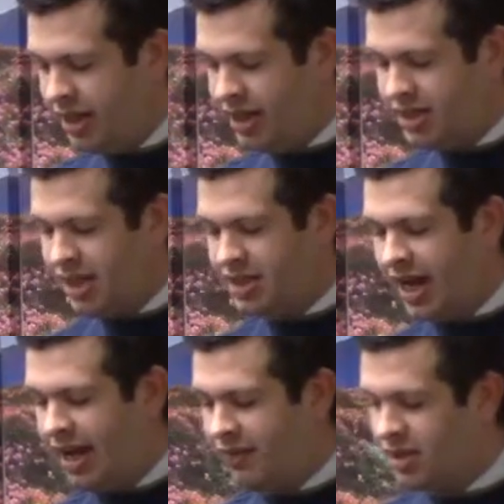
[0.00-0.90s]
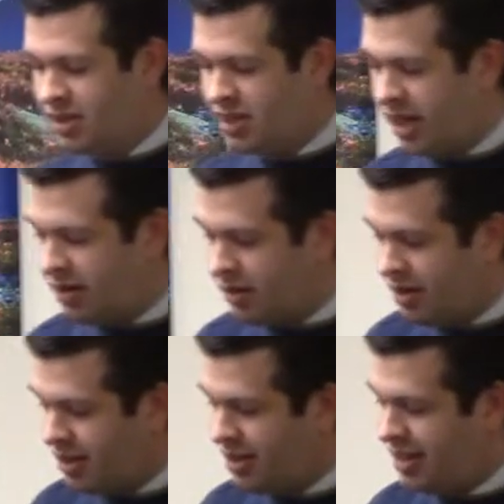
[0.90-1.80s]
He says, I have
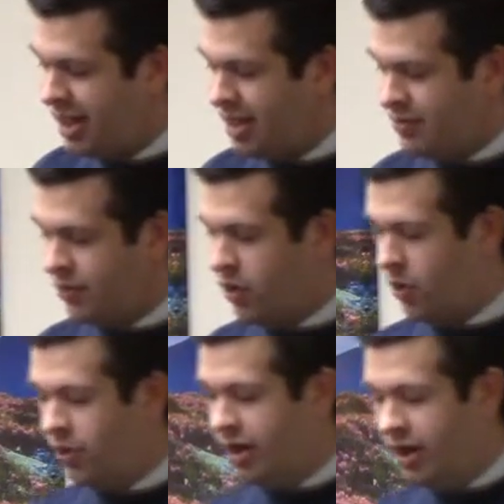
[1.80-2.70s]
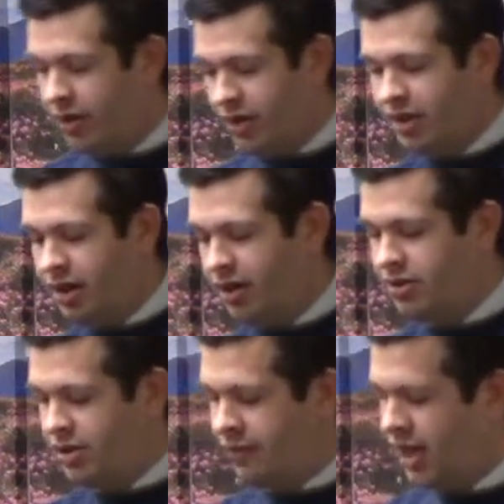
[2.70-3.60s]
considered the days of old, the
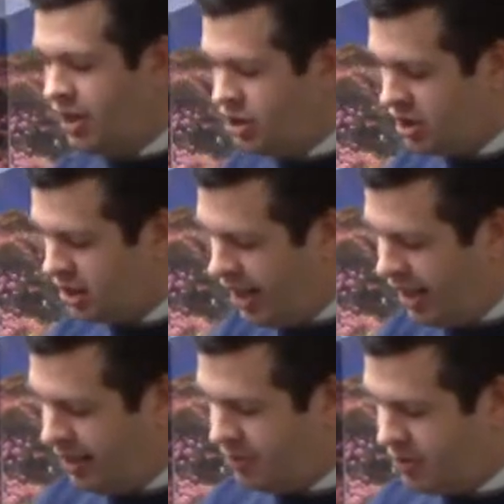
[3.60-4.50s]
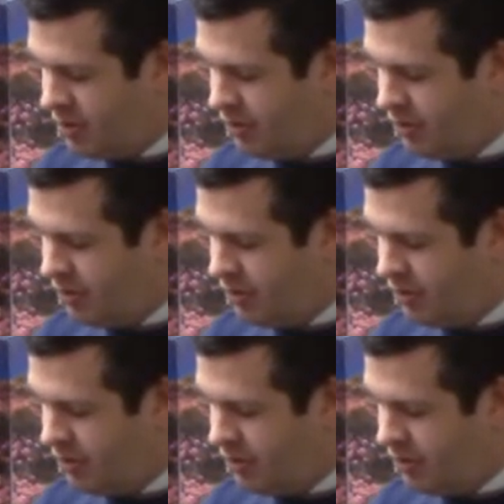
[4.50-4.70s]
years of ancient times.